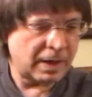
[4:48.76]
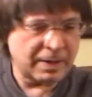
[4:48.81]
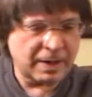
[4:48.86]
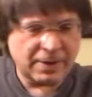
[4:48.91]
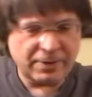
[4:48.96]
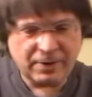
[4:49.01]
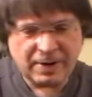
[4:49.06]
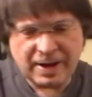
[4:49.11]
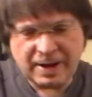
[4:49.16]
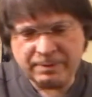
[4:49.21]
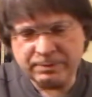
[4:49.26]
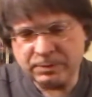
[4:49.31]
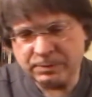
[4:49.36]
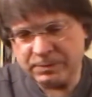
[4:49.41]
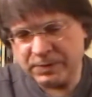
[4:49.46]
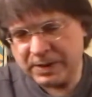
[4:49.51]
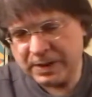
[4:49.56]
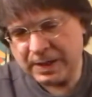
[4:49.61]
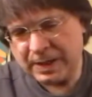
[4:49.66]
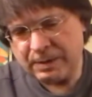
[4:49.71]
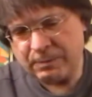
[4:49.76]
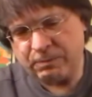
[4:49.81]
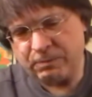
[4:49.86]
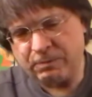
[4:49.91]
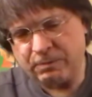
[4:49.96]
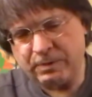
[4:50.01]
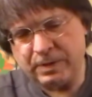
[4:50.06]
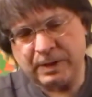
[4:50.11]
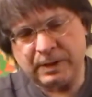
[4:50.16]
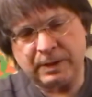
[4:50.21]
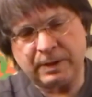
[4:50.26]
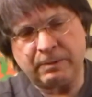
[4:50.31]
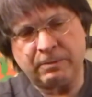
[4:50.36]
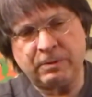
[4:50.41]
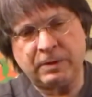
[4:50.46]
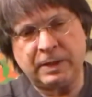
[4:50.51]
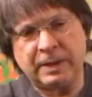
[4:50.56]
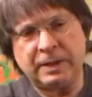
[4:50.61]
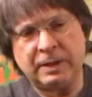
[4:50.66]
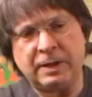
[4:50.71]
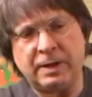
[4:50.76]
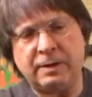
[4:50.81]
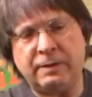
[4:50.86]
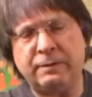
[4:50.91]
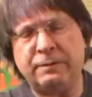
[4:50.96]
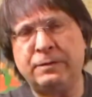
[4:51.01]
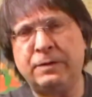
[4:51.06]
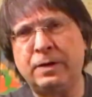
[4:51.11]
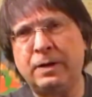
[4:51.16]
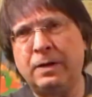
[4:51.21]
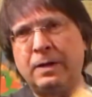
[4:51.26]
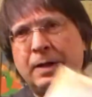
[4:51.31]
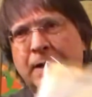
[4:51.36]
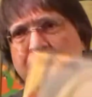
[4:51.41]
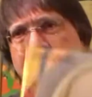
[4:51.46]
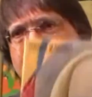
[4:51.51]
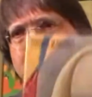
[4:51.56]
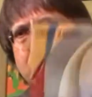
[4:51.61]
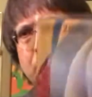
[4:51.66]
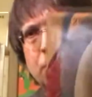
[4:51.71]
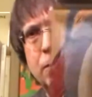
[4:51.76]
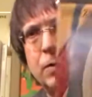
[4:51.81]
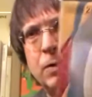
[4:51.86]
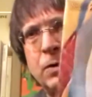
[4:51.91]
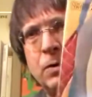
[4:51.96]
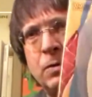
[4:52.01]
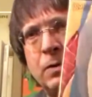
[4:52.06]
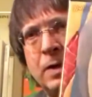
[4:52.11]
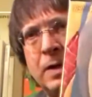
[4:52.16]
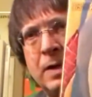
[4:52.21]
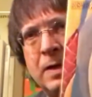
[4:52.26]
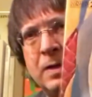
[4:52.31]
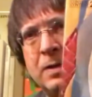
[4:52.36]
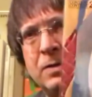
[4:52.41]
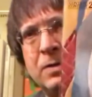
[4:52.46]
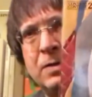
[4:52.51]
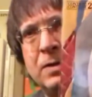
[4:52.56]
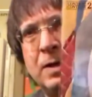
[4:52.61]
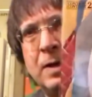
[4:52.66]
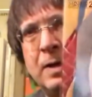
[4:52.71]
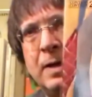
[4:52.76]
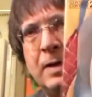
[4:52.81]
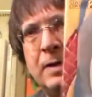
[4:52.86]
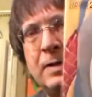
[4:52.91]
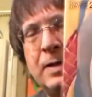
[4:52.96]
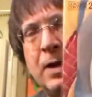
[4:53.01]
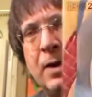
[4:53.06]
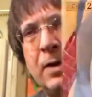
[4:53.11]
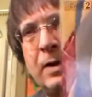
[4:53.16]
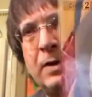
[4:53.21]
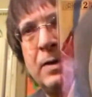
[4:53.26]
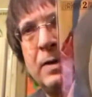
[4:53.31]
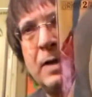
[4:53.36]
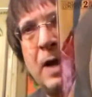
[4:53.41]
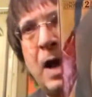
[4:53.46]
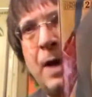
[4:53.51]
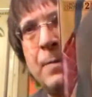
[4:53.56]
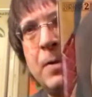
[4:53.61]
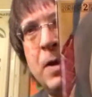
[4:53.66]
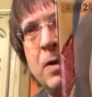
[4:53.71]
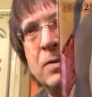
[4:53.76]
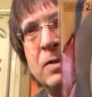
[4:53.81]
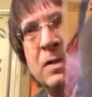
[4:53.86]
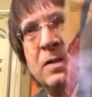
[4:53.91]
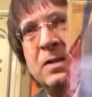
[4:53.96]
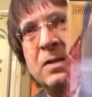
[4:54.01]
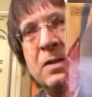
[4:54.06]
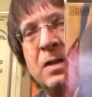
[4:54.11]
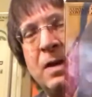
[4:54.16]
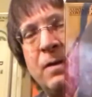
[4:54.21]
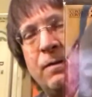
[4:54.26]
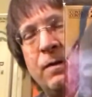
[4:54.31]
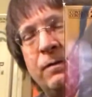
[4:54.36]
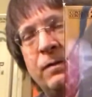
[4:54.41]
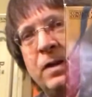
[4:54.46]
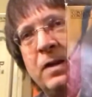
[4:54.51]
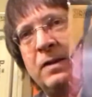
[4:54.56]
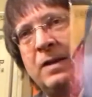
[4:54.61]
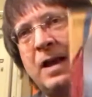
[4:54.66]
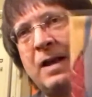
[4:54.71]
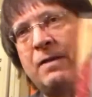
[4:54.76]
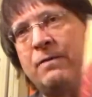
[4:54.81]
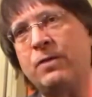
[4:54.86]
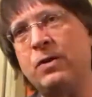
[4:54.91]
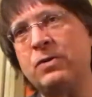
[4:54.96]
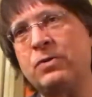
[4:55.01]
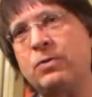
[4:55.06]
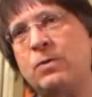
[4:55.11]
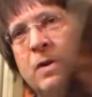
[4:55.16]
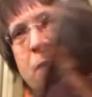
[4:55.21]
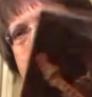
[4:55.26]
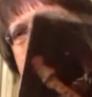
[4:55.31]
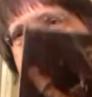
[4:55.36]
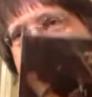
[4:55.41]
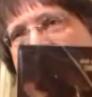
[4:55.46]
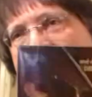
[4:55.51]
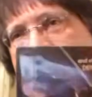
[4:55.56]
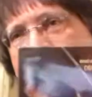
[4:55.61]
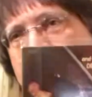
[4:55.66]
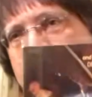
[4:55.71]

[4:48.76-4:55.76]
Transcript: Another album that I really, really loved and still do is Derek and the Dominos. This is the 50th anniversary of this